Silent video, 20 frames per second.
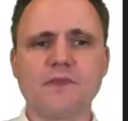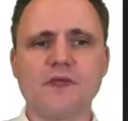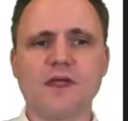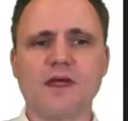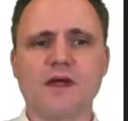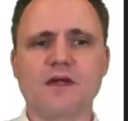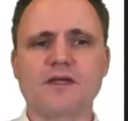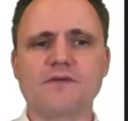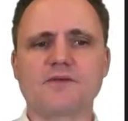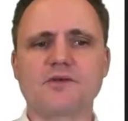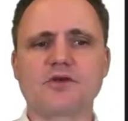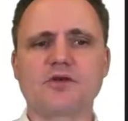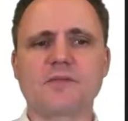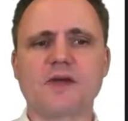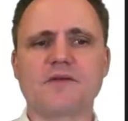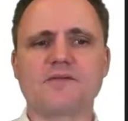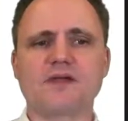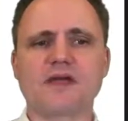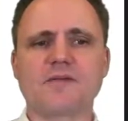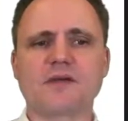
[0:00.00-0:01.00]
and even though you may
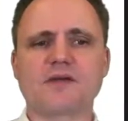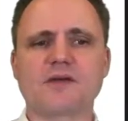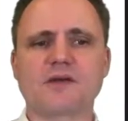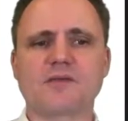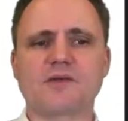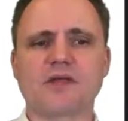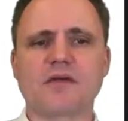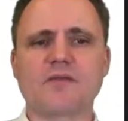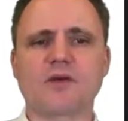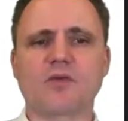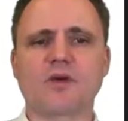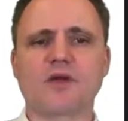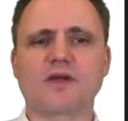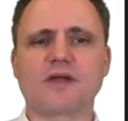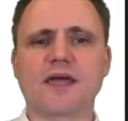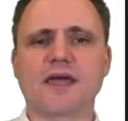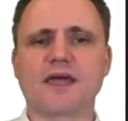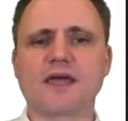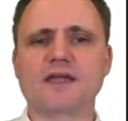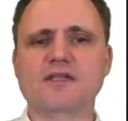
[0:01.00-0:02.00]
have named it one
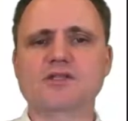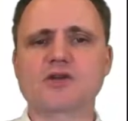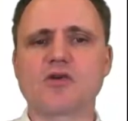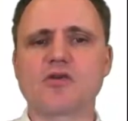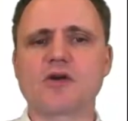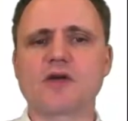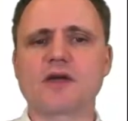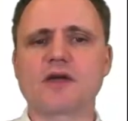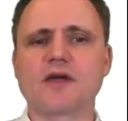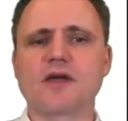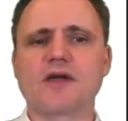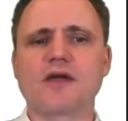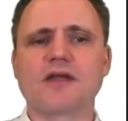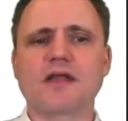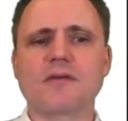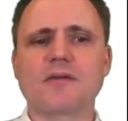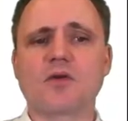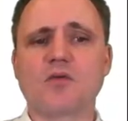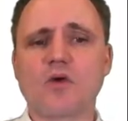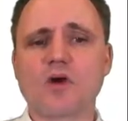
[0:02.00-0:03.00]
day, it's going
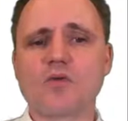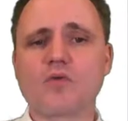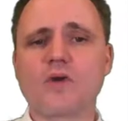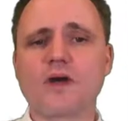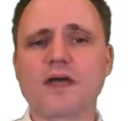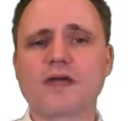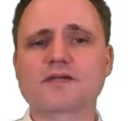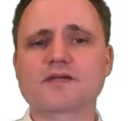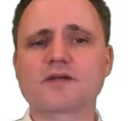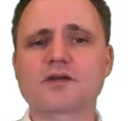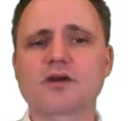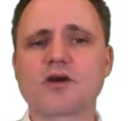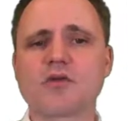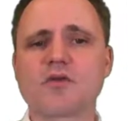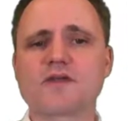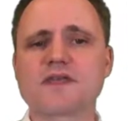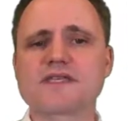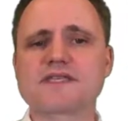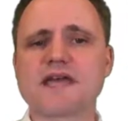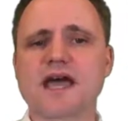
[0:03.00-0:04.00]
name it one way. It's going to go
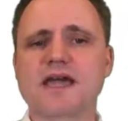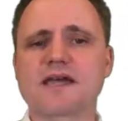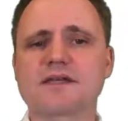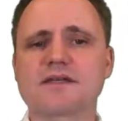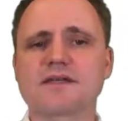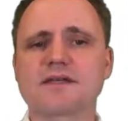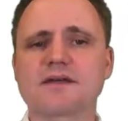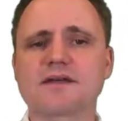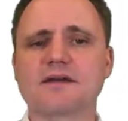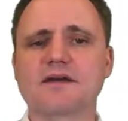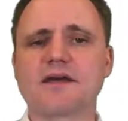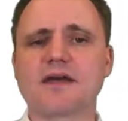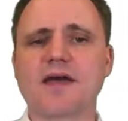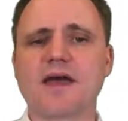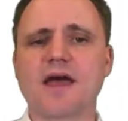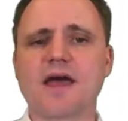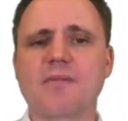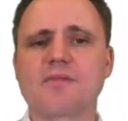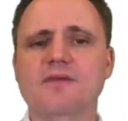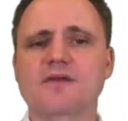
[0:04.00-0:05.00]
with this ID,
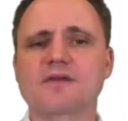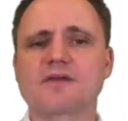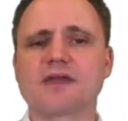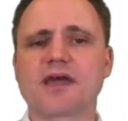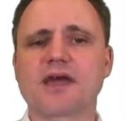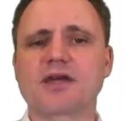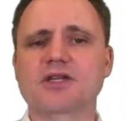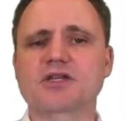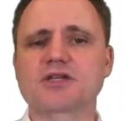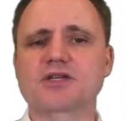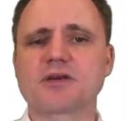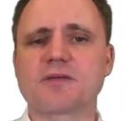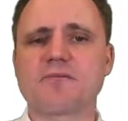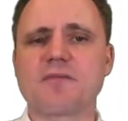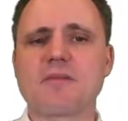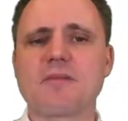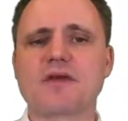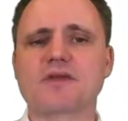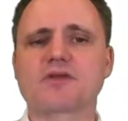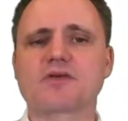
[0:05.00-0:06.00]

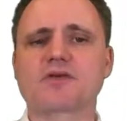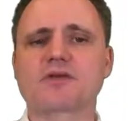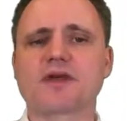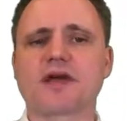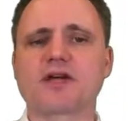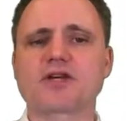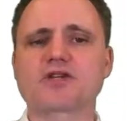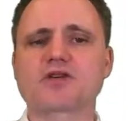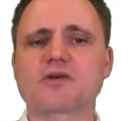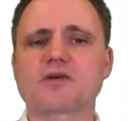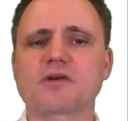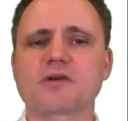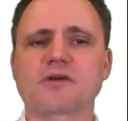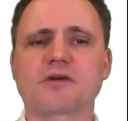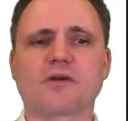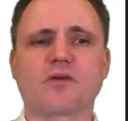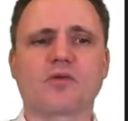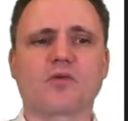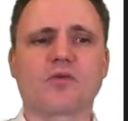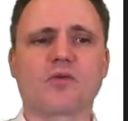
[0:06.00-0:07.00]

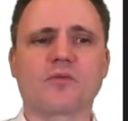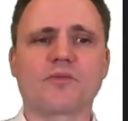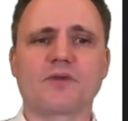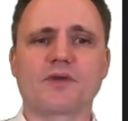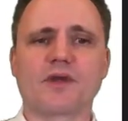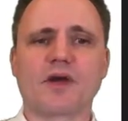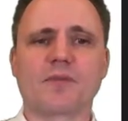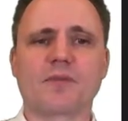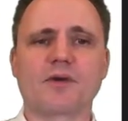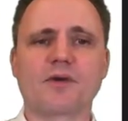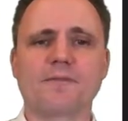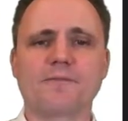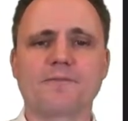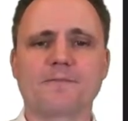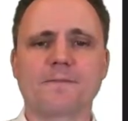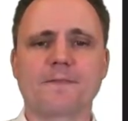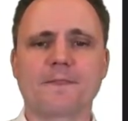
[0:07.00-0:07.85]
apt-memento-the number.